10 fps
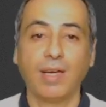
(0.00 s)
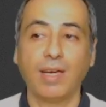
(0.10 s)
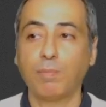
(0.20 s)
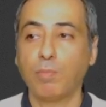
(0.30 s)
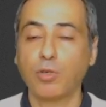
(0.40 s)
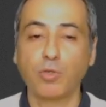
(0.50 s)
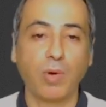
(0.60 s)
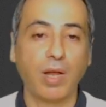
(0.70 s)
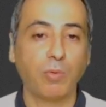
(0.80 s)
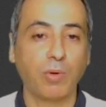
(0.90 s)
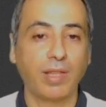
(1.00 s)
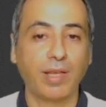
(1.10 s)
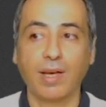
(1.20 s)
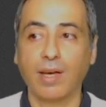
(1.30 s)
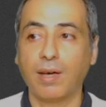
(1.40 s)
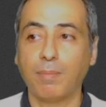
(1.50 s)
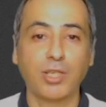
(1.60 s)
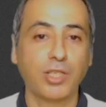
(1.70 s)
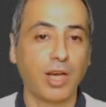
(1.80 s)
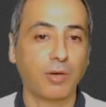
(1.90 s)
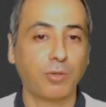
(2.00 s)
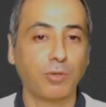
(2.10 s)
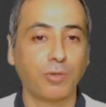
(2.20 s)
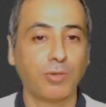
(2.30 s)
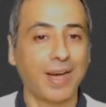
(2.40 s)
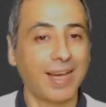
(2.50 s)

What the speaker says: it merged well with the Manjaro